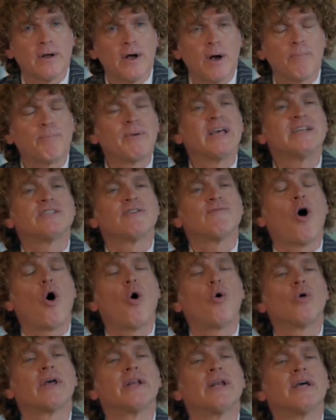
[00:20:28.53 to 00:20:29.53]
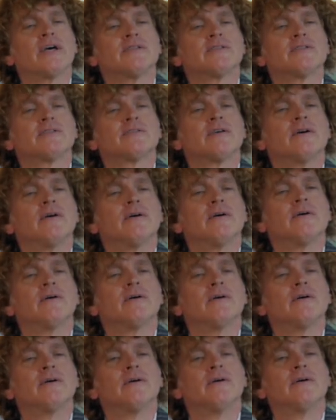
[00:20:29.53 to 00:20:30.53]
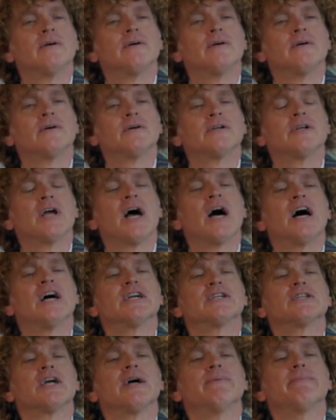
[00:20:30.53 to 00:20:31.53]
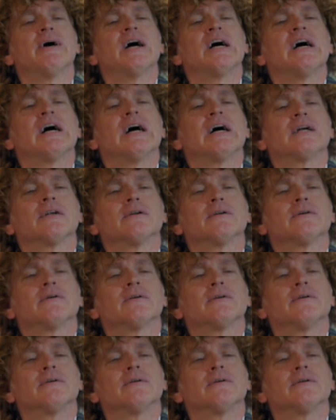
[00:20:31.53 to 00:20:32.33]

a place of holiness yes amen